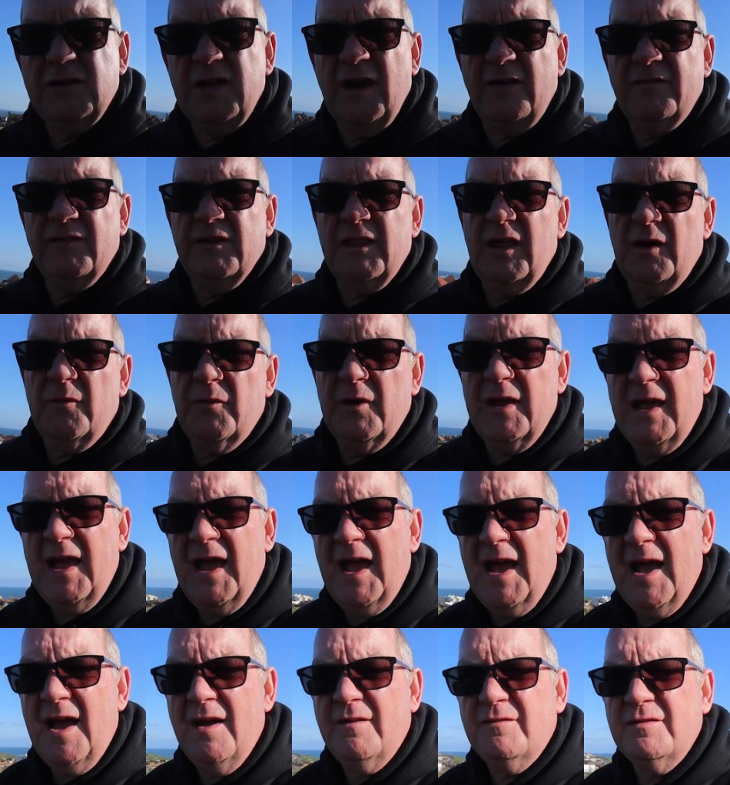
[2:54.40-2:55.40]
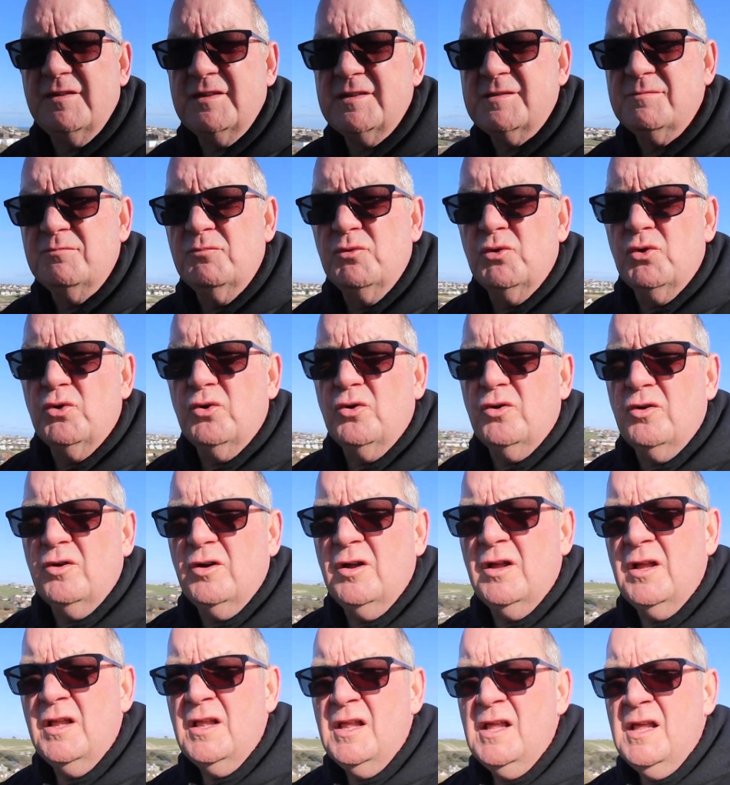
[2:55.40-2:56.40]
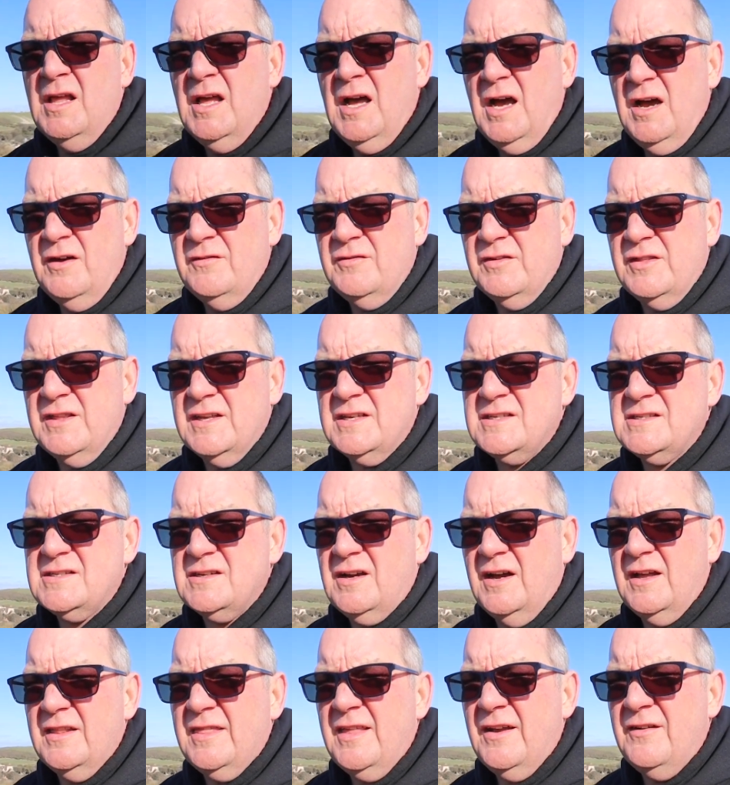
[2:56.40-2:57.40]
cover that we have is more over this side.